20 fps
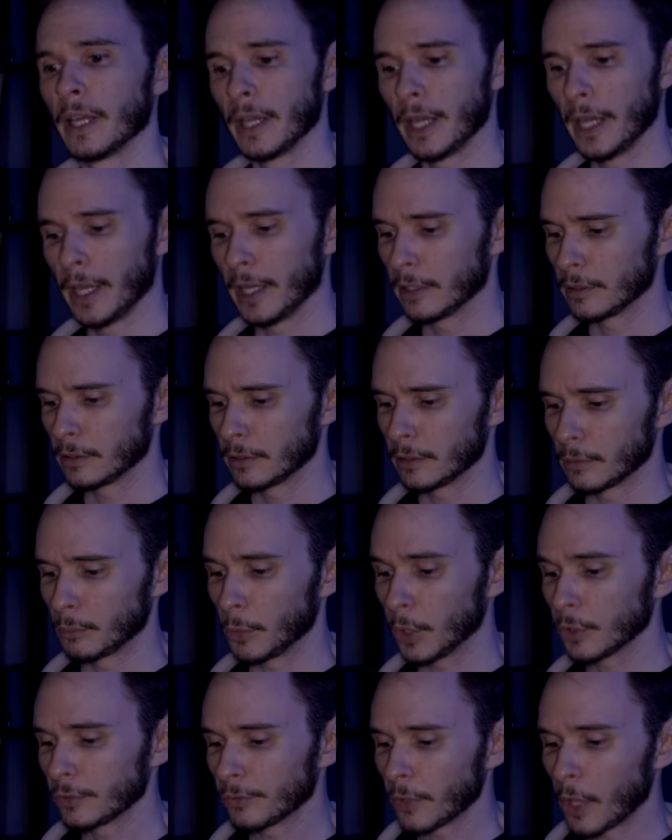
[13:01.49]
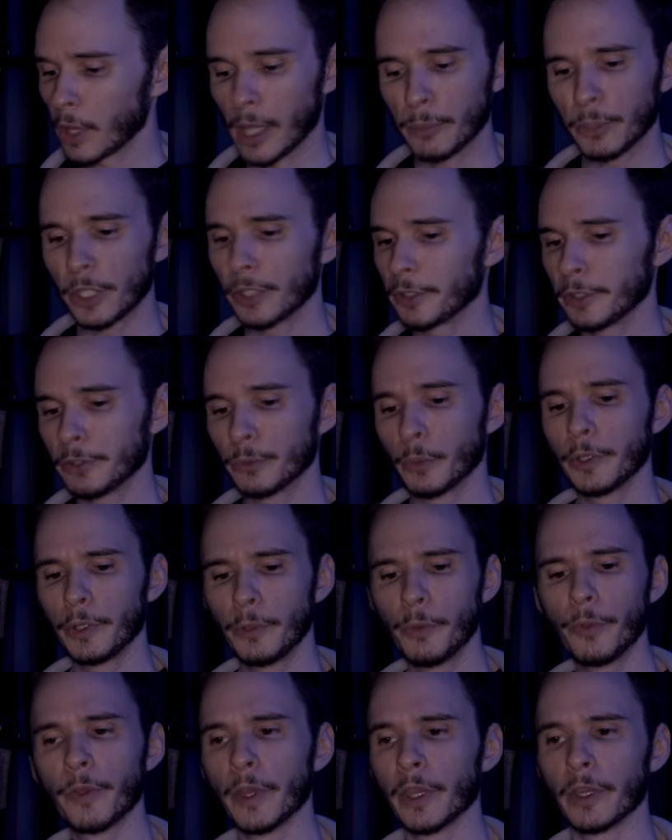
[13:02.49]
And most of all, I'm curious what
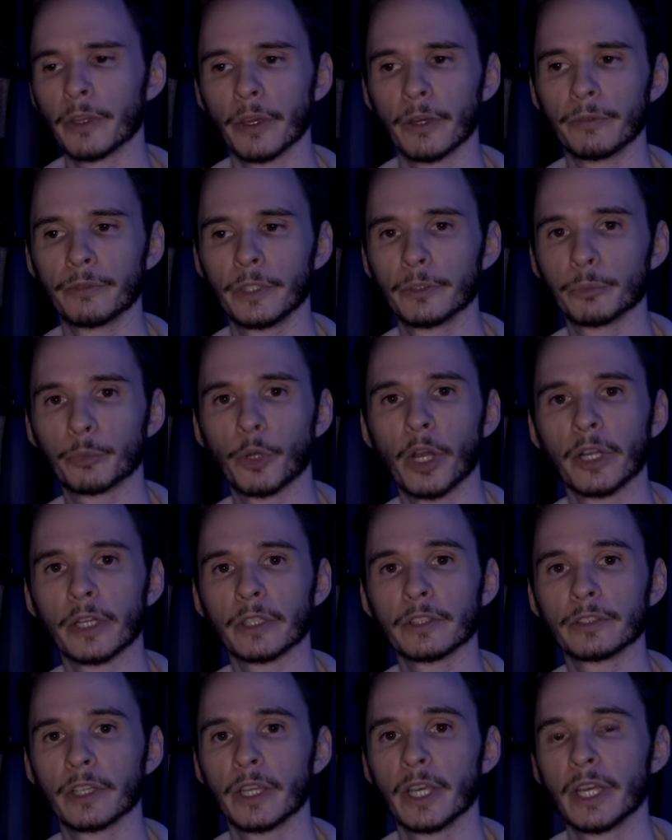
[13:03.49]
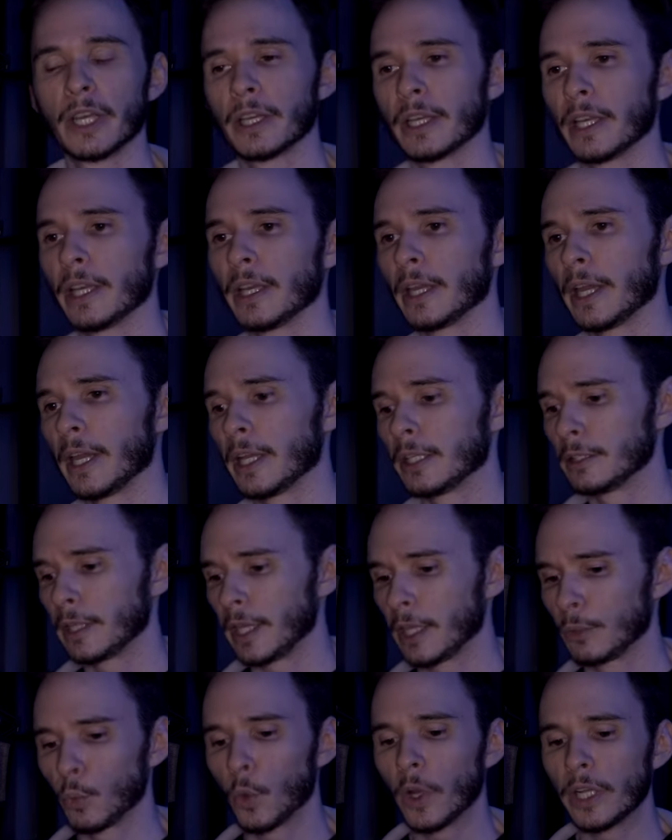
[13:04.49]
you think of these products uh, and,
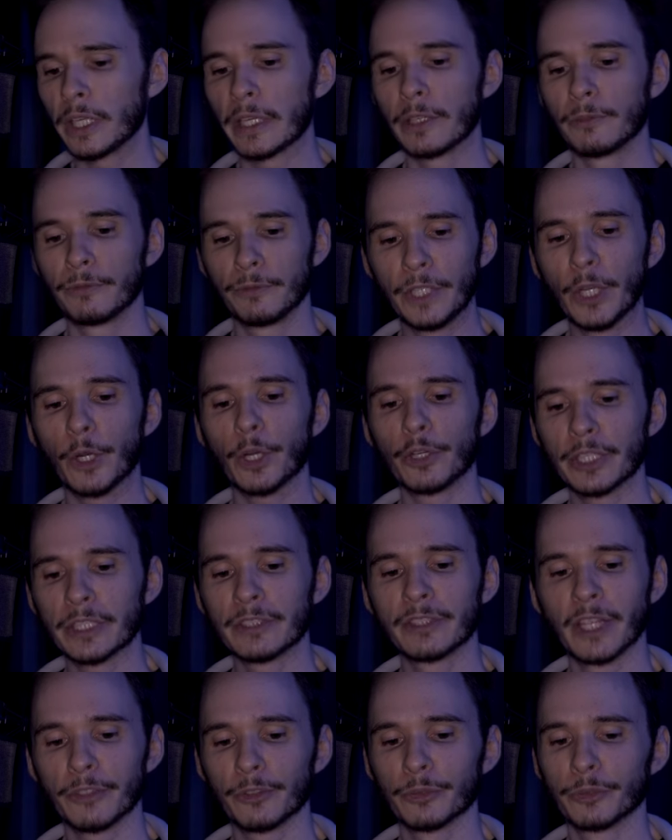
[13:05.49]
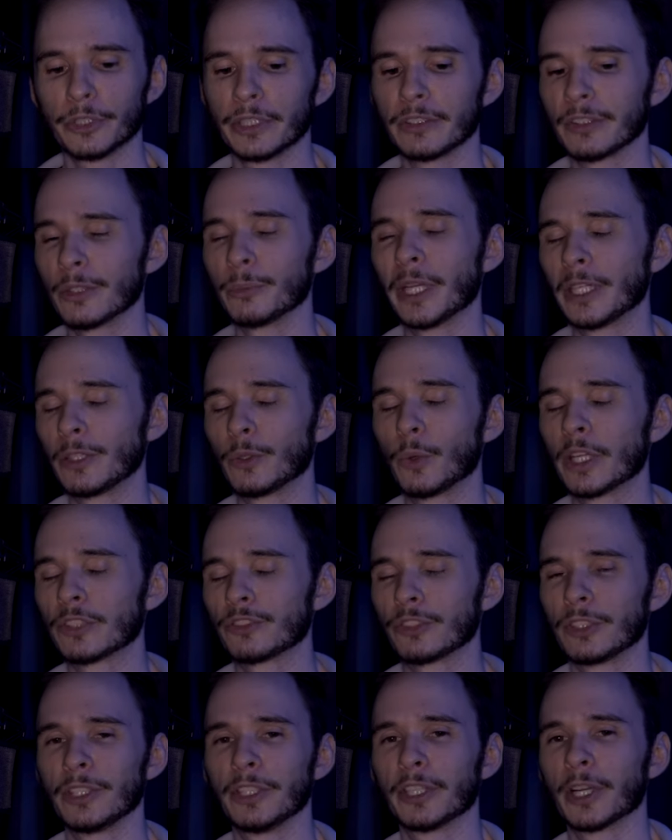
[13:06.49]
and what VR accessories. The main
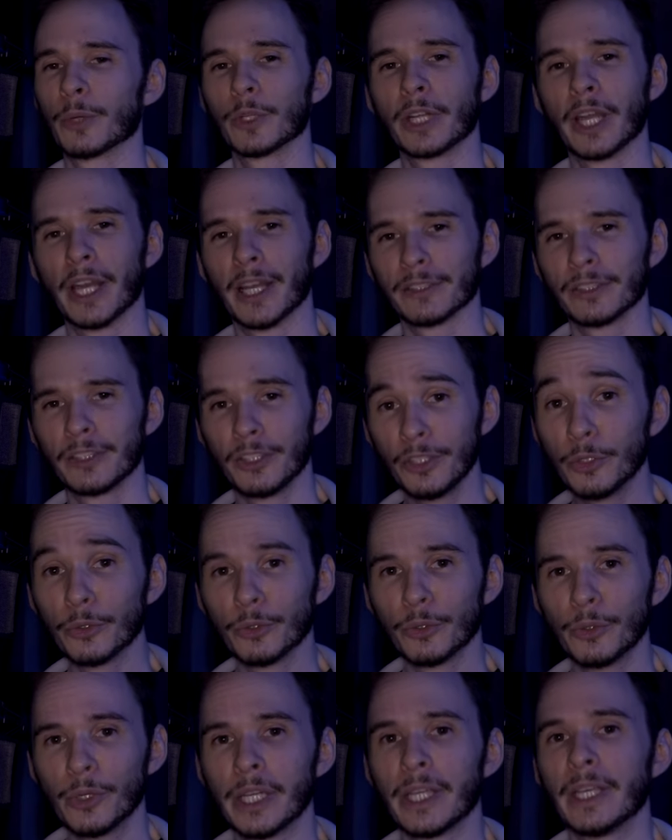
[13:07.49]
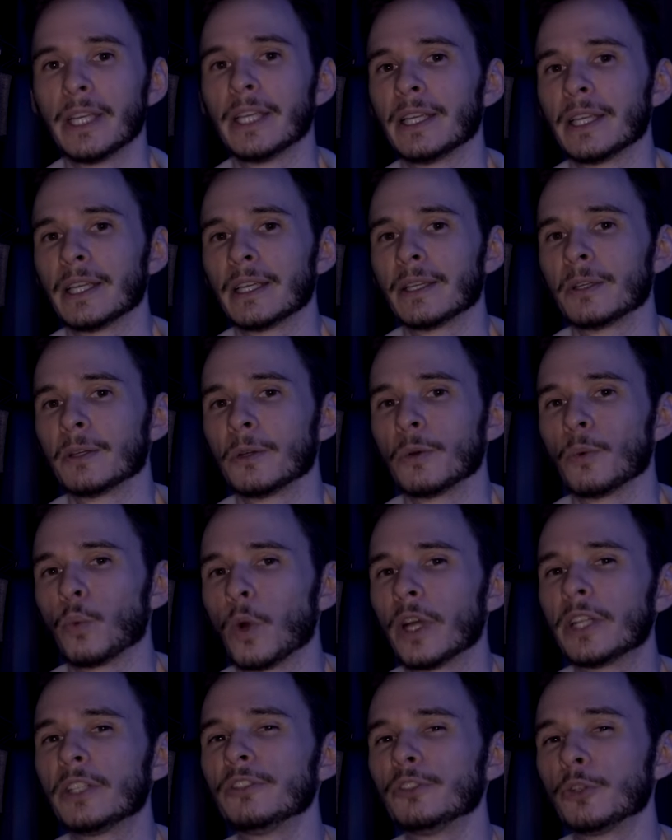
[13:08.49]
question here I want to ask you
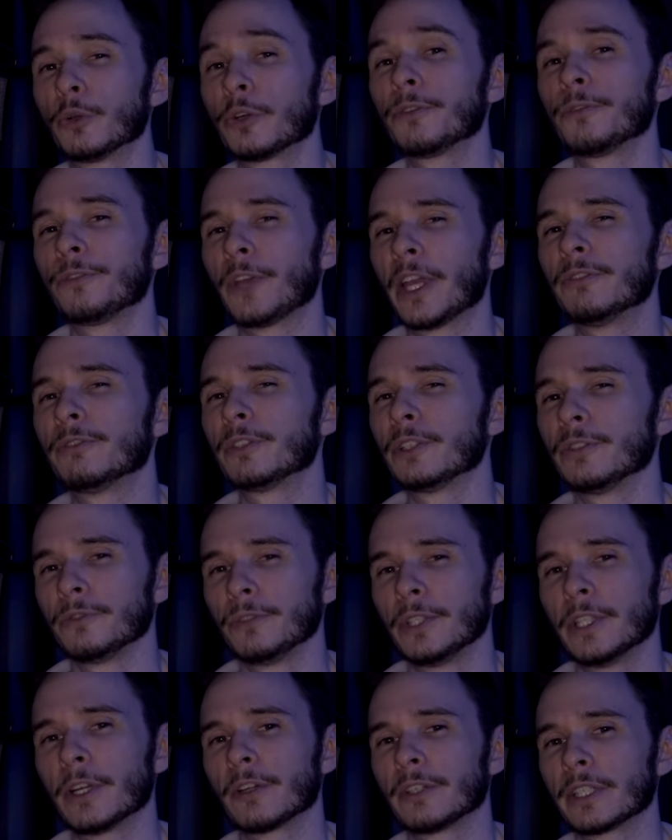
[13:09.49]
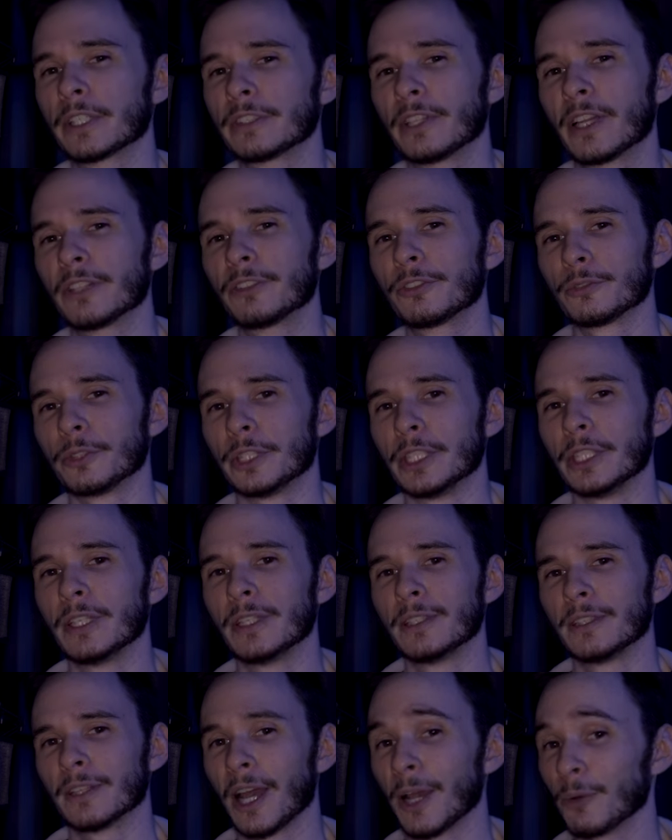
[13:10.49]
what is your favorite VR accessory?
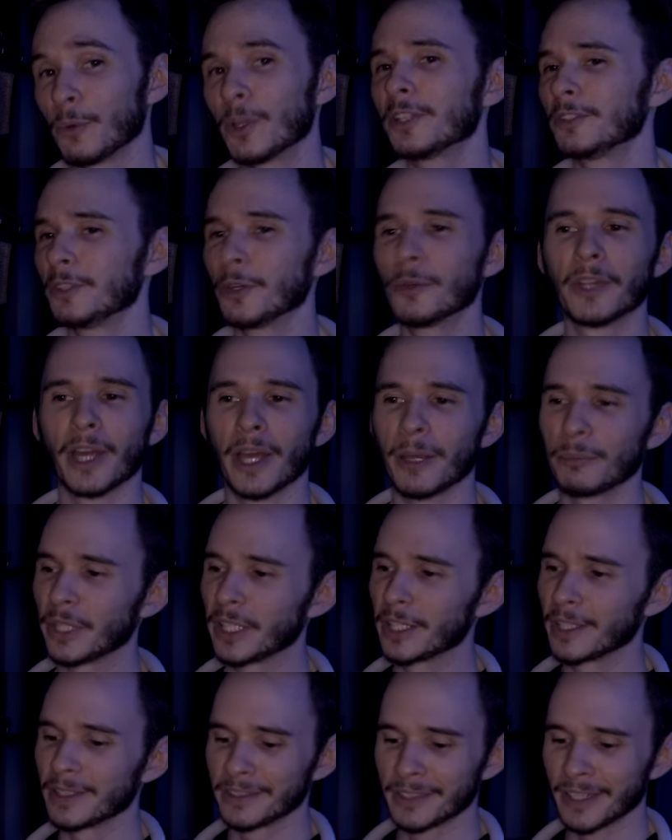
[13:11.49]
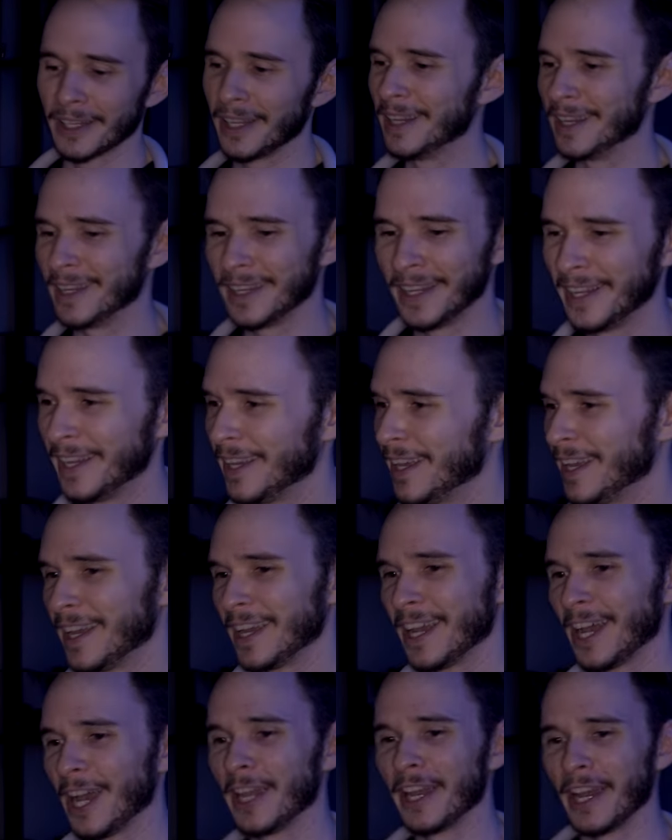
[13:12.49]
I want to know that because I,
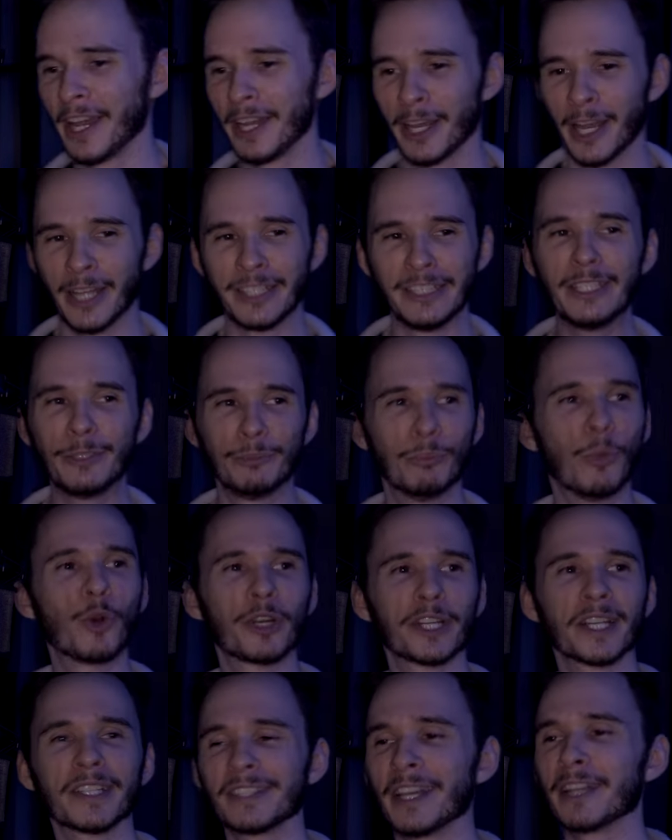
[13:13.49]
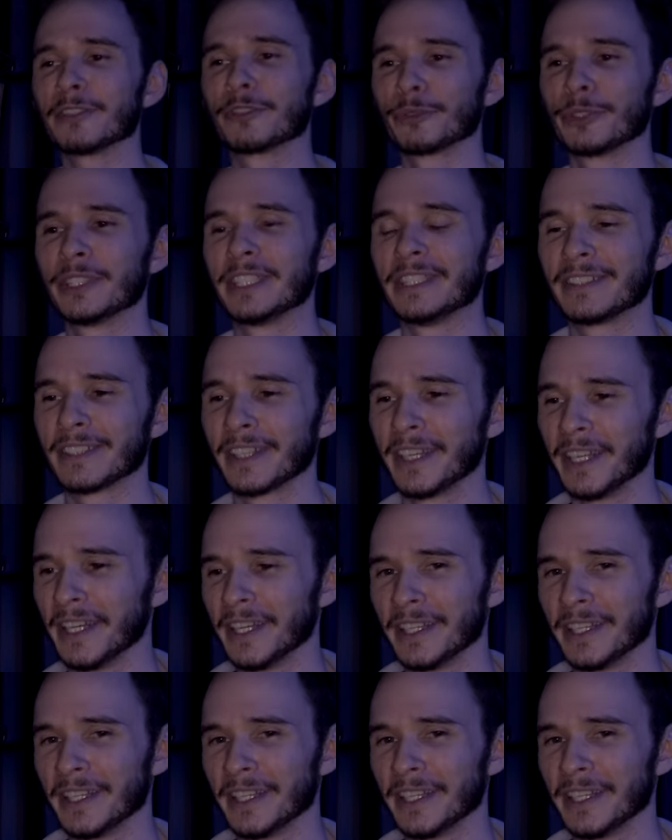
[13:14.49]
I, I, need more accessories.